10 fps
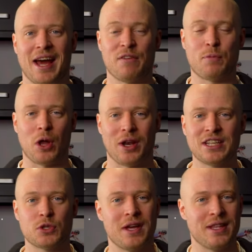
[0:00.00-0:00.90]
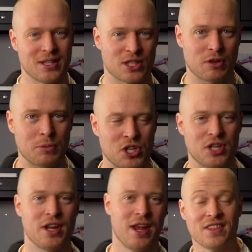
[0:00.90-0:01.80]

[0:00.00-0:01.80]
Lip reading: And I've put a link to it in the description.